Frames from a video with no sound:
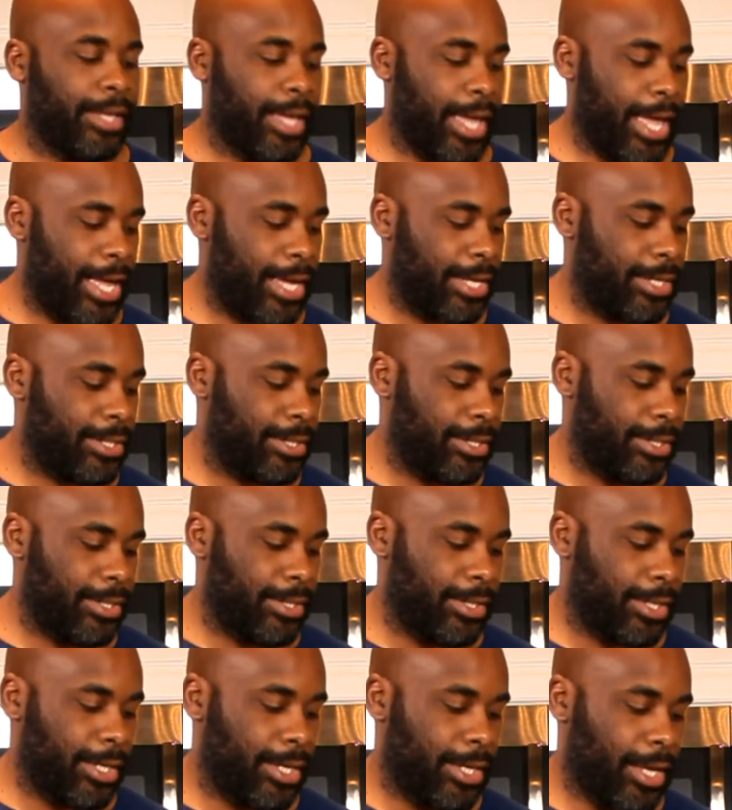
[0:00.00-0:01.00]
And
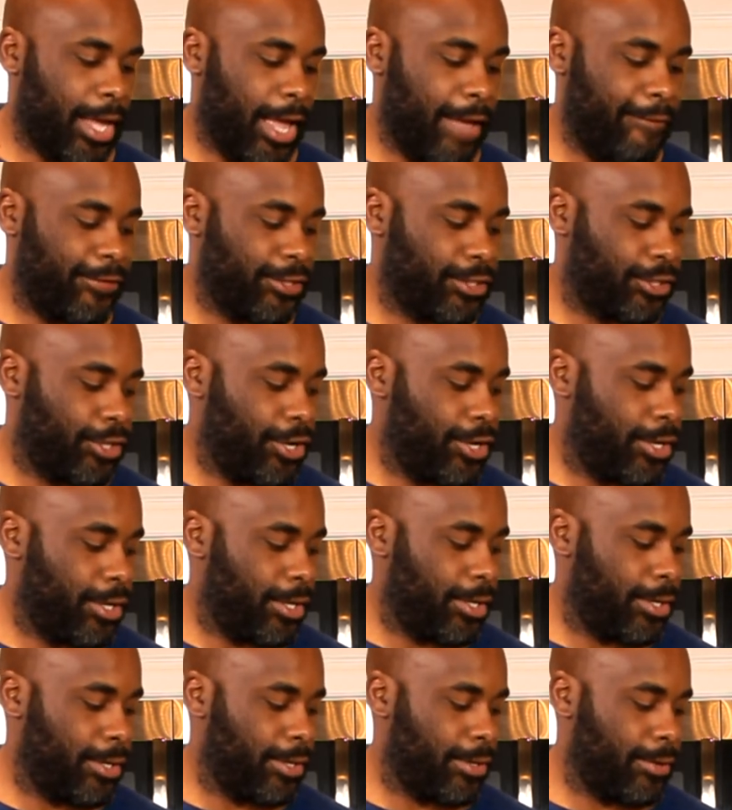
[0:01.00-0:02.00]
if it's
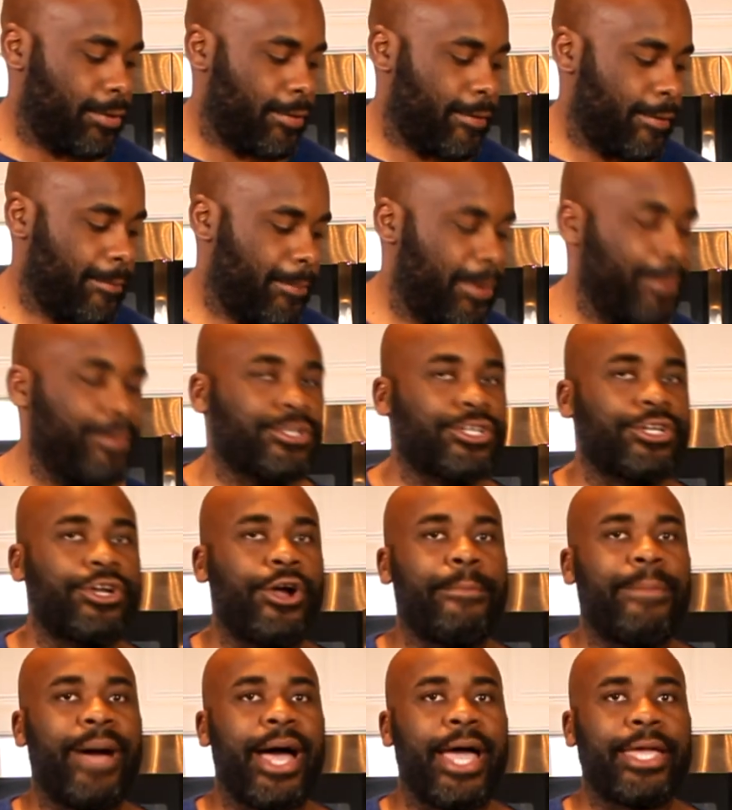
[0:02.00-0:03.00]
good, people should go
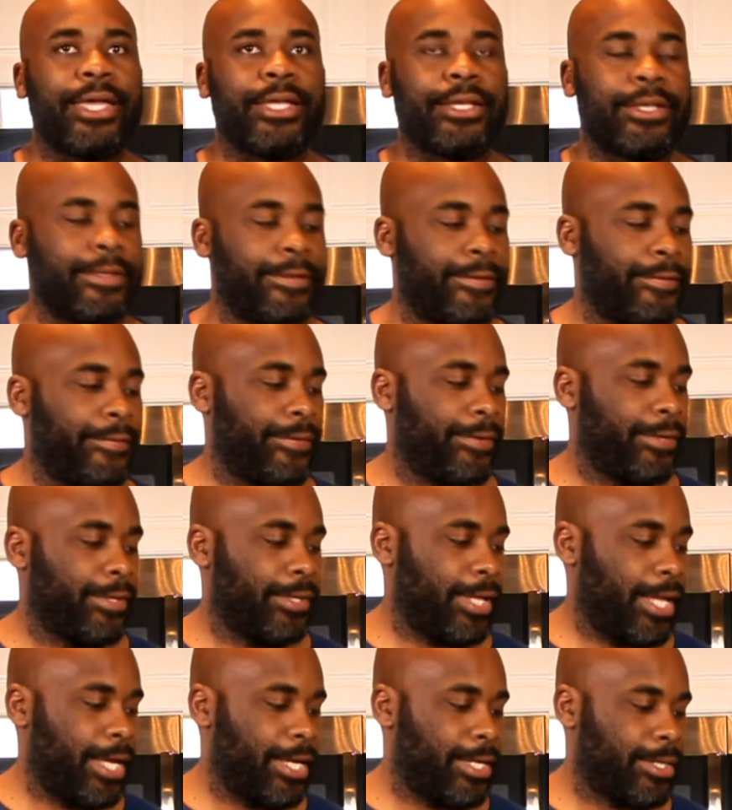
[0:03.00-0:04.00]
buy it.
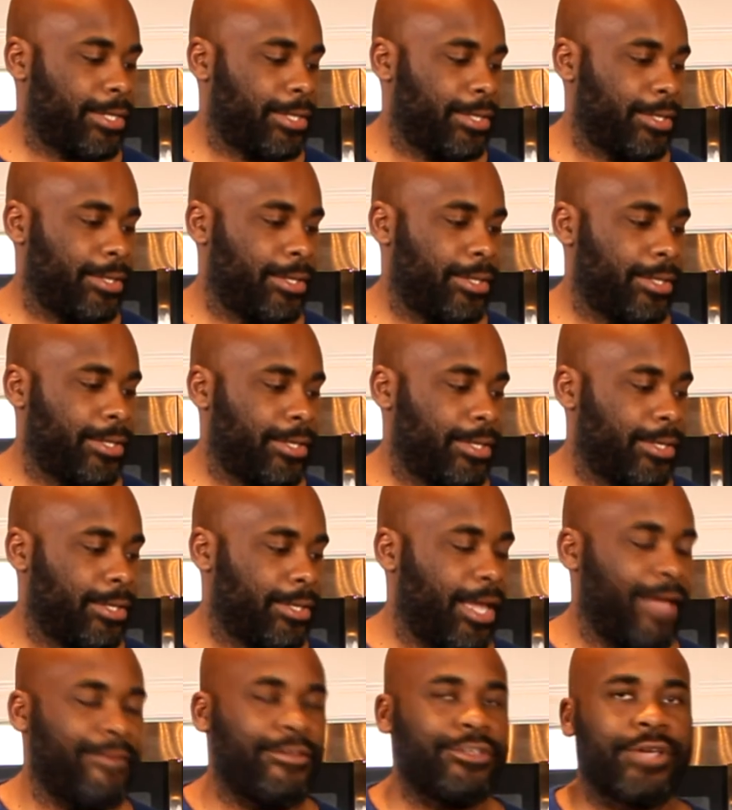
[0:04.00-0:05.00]
Like,
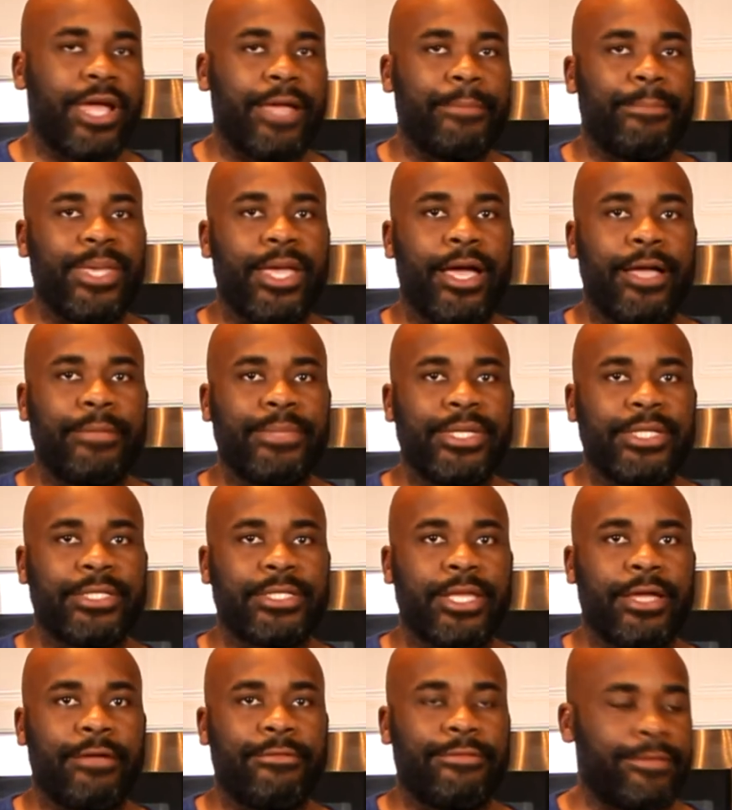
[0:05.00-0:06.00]
have you tried Beyond Meat
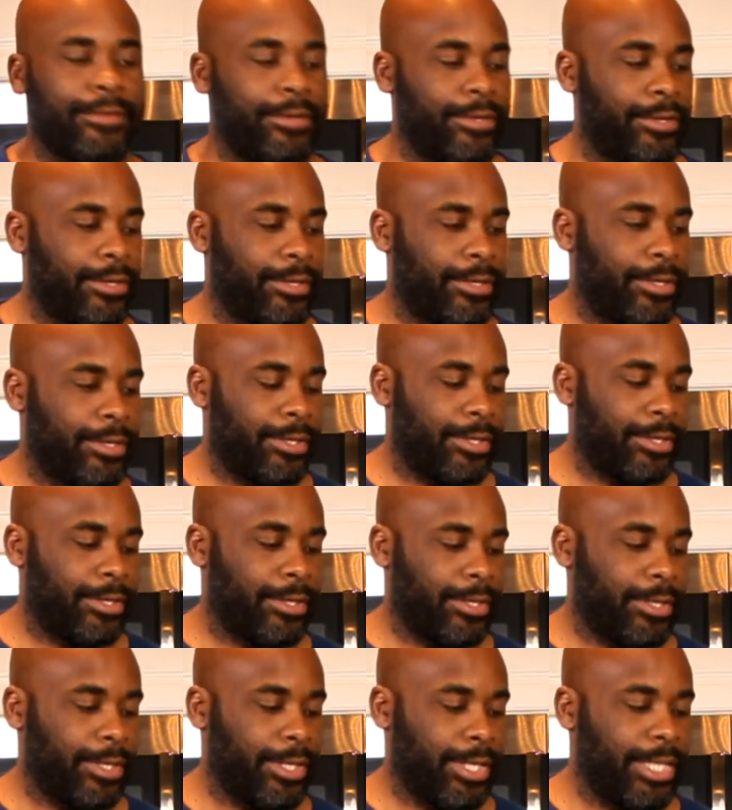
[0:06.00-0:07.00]
stuff?
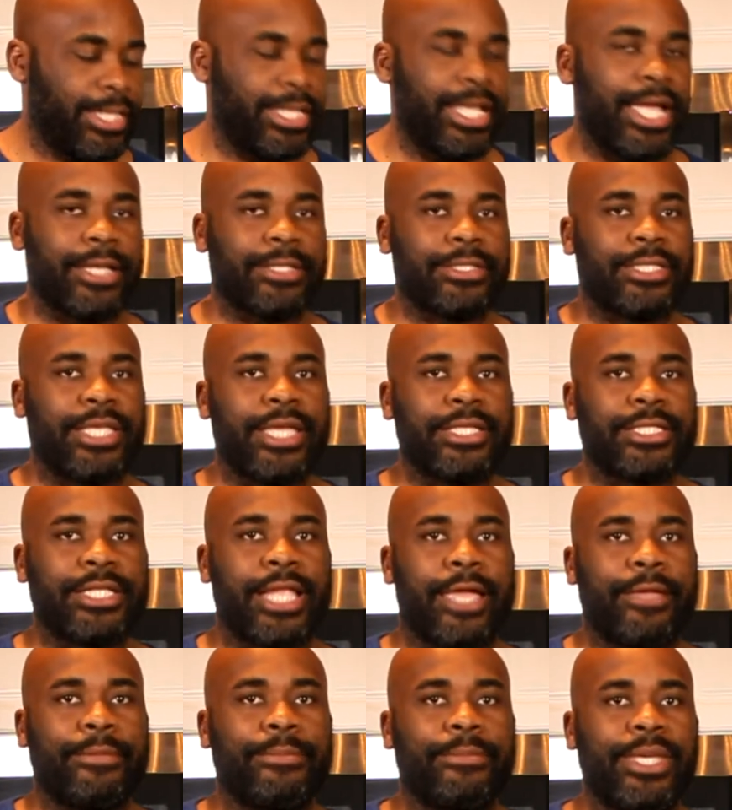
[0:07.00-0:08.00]
It like tastes
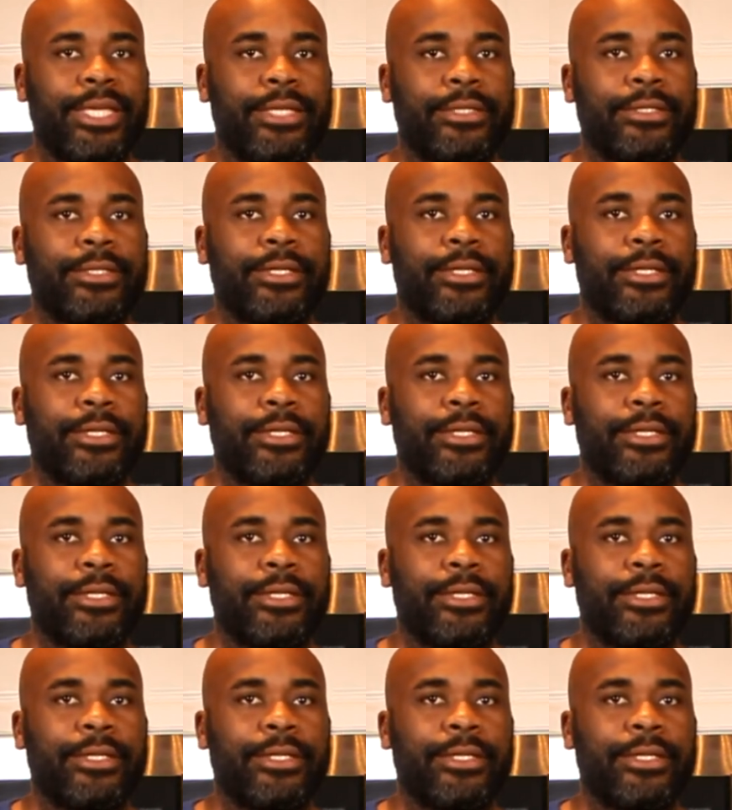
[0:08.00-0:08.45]
like meat.